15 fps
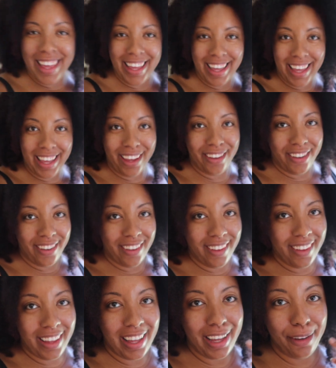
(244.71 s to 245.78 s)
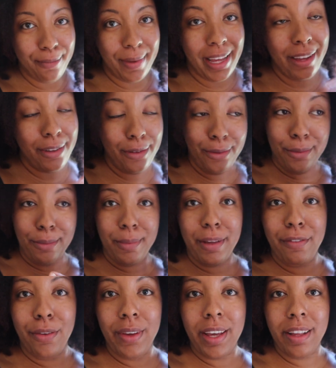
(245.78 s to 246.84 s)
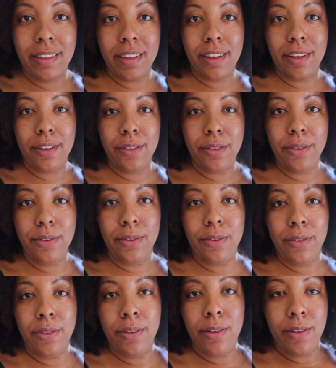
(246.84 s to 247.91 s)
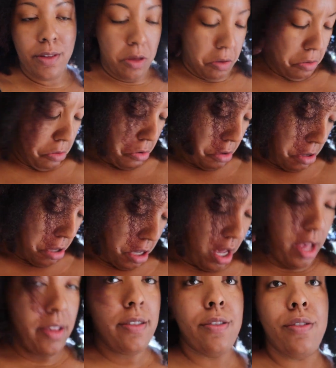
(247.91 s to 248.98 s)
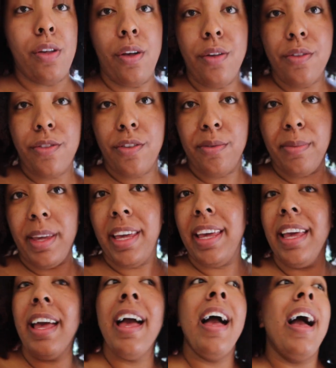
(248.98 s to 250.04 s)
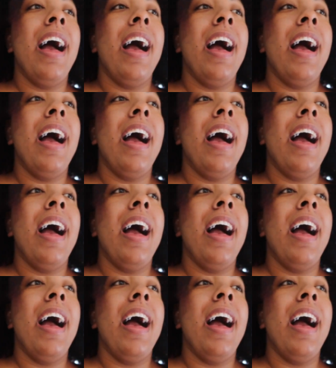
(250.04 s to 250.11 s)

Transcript: hey y'all i am back home if you can't tell Ooh, i got sauce on me